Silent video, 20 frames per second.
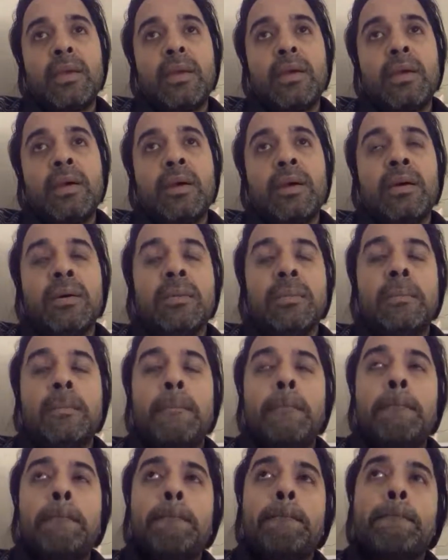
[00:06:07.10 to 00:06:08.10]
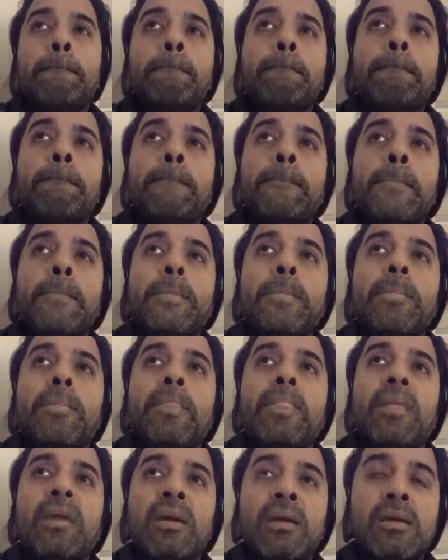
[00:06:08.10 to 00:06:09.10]
um,
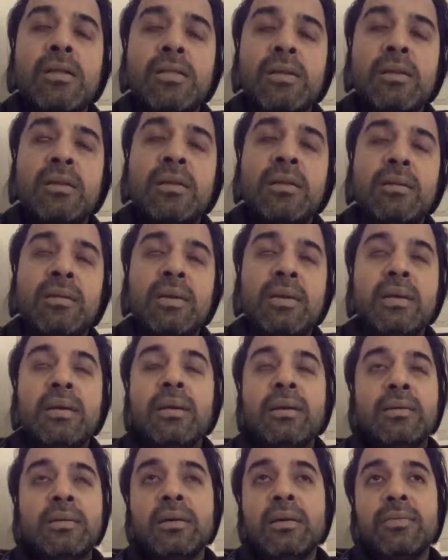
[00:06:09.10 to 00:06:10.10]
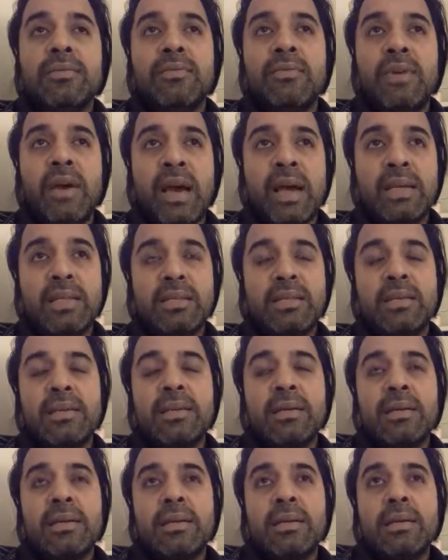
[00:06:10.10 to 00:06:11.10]
considering the fact
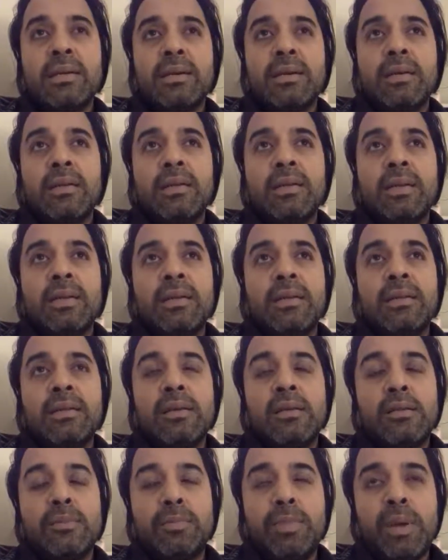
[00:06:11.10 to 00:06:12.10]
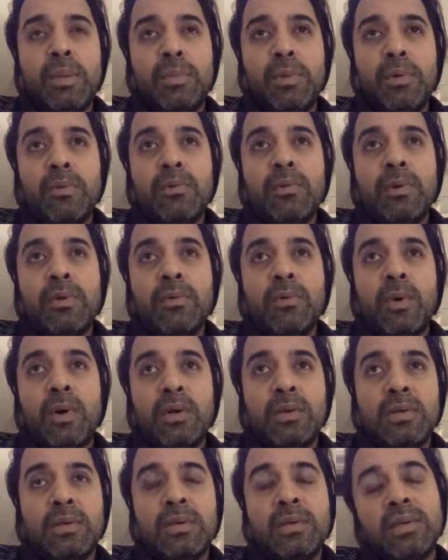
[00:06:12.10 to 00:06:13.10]
that these people were
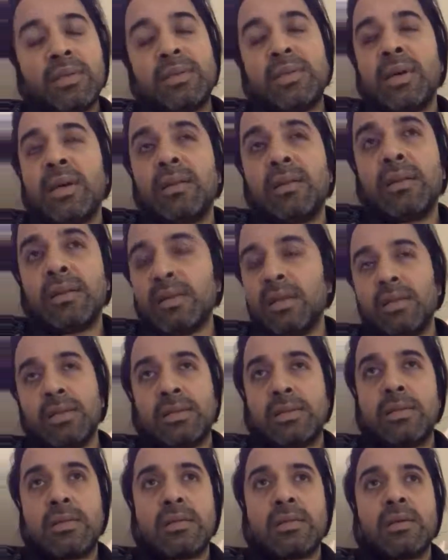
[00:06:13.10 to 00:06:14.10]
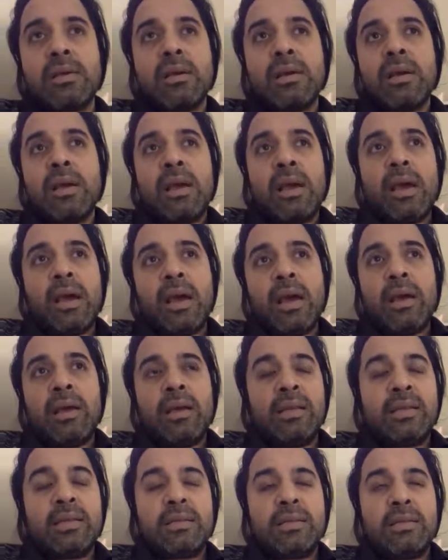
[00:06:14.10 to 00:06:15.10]
wanted terrorists,
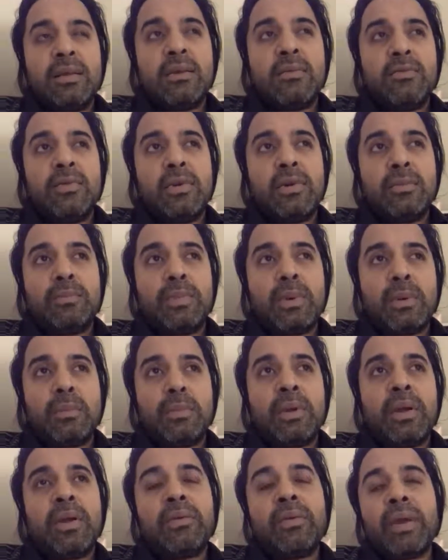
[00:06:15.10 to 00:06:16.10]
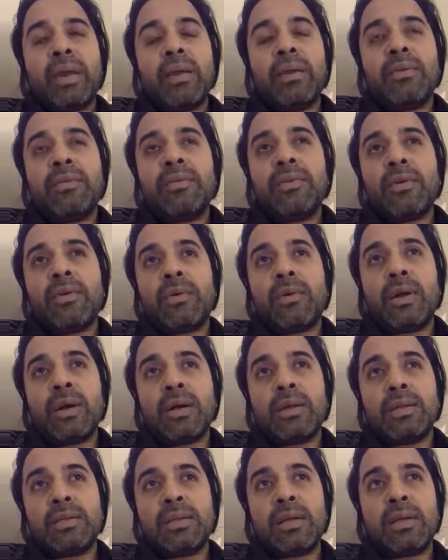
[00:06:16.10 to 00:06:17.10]
and they were preparing
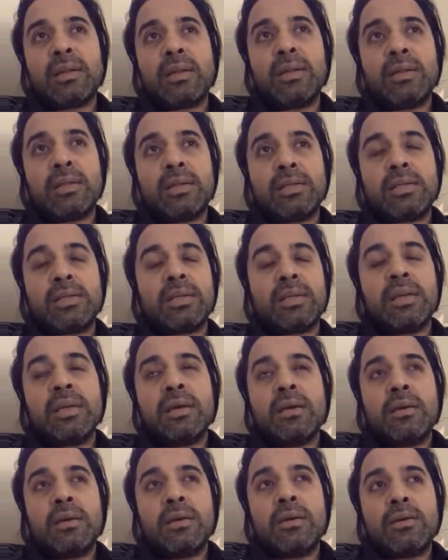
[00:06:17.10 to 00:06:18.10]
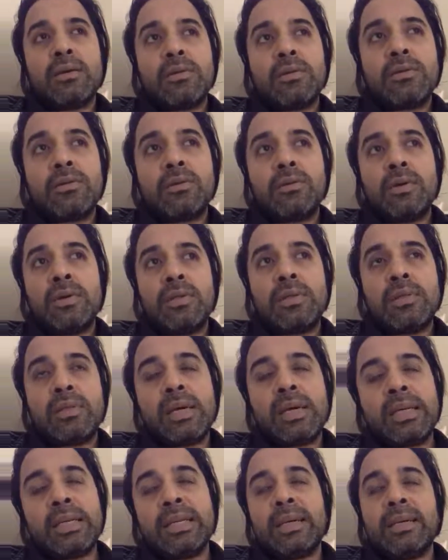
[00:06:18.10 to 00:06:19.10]
for terrorist
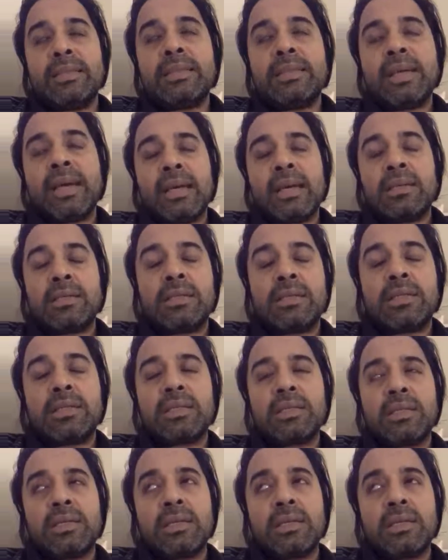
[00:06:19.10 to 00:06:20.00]
suicide attacks